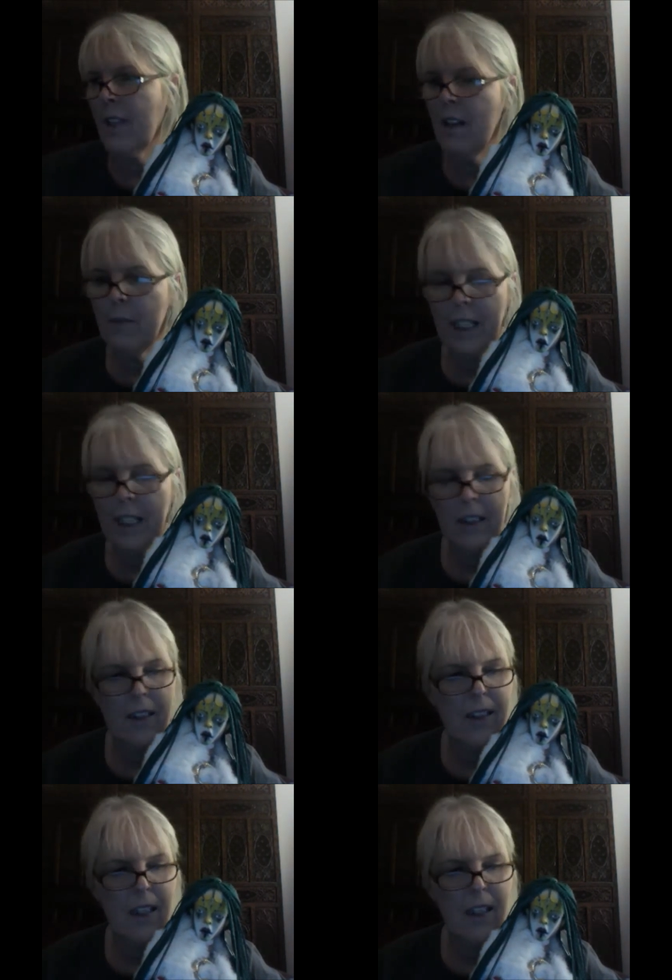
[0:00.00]
oh my
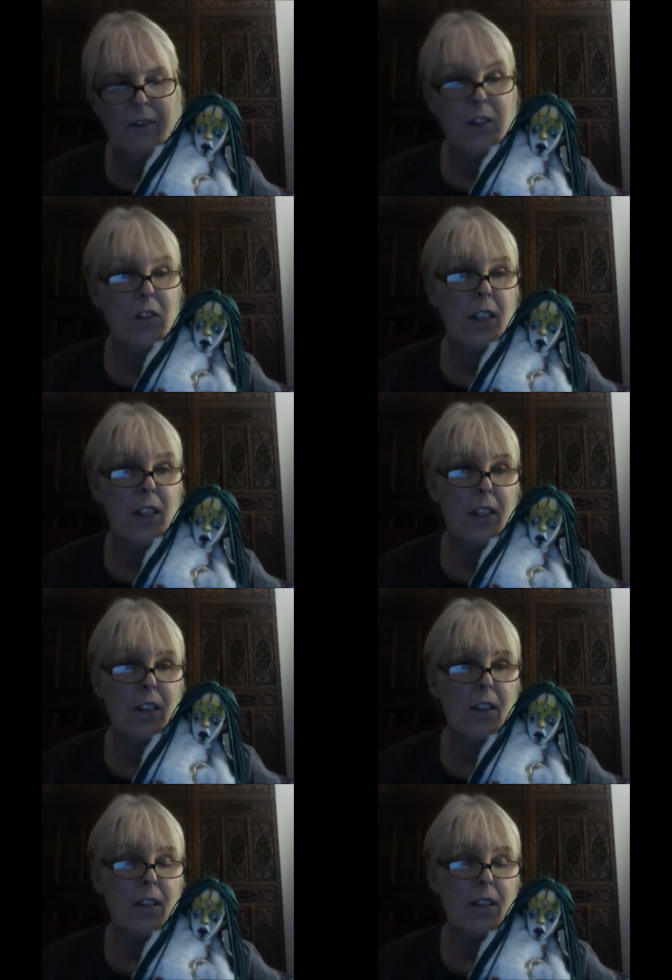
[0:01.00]
goodness,
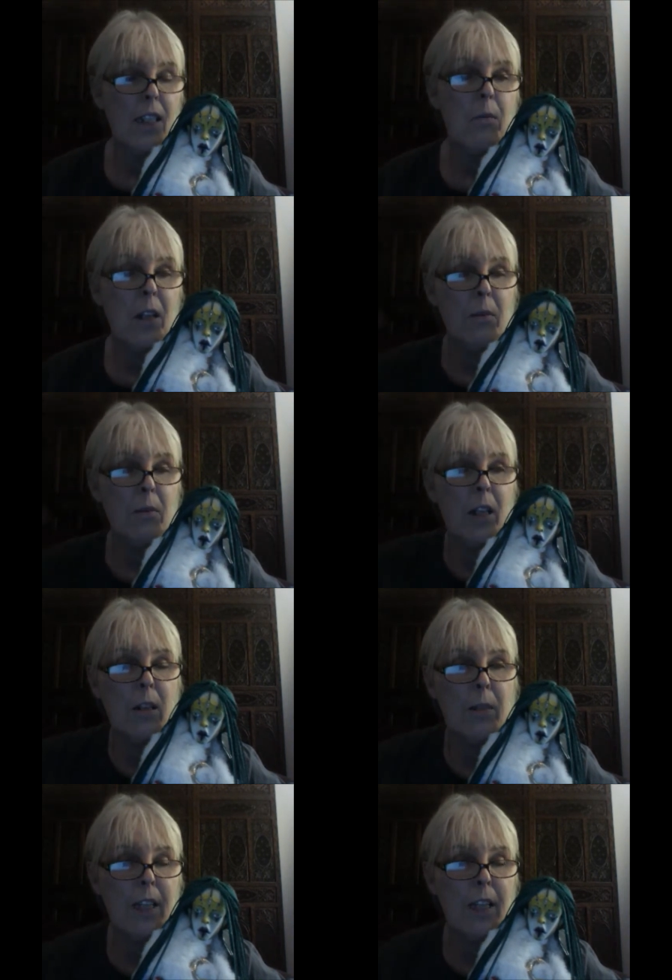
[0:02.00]
frustration, steam coming out
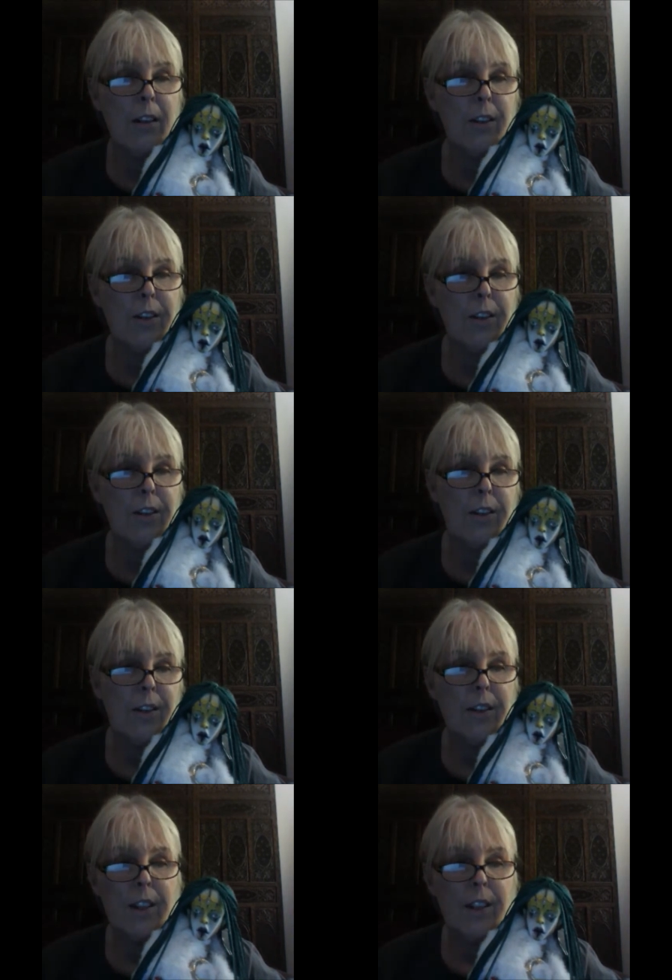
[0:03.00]
of my ears.
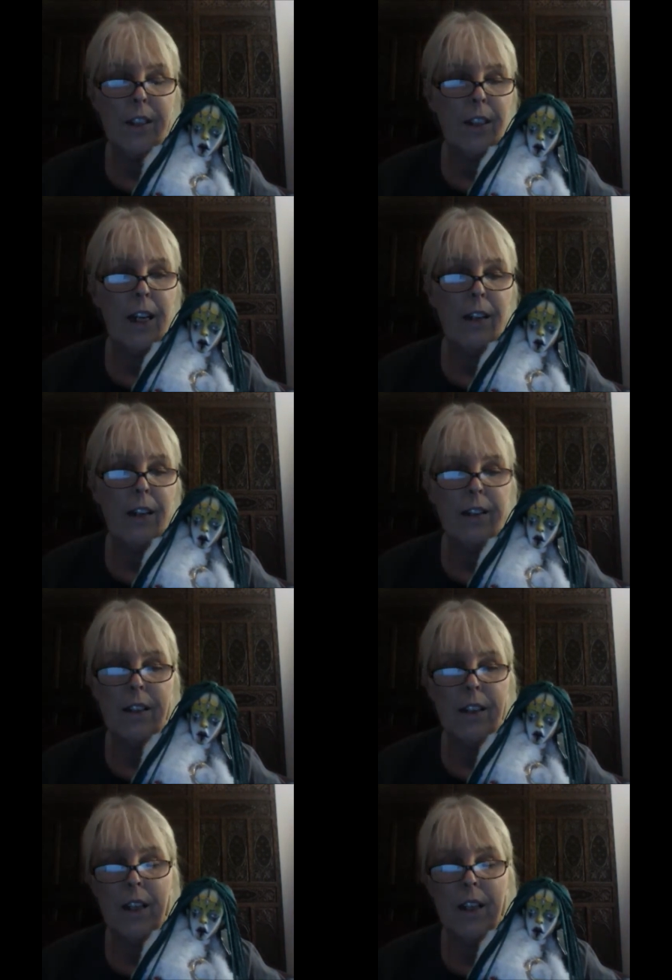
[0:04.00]

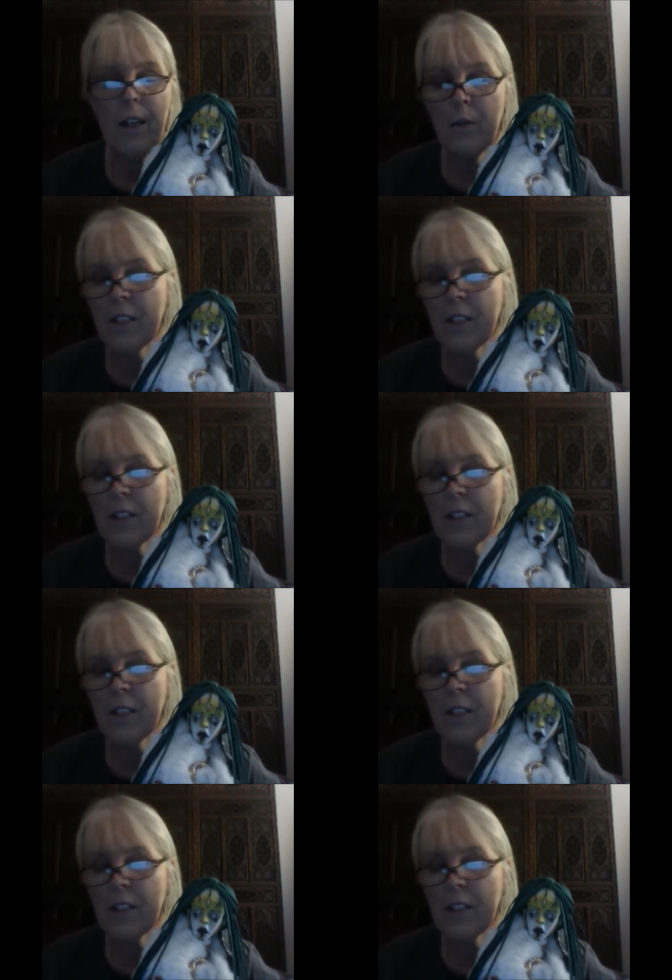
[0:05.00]
Yeah, it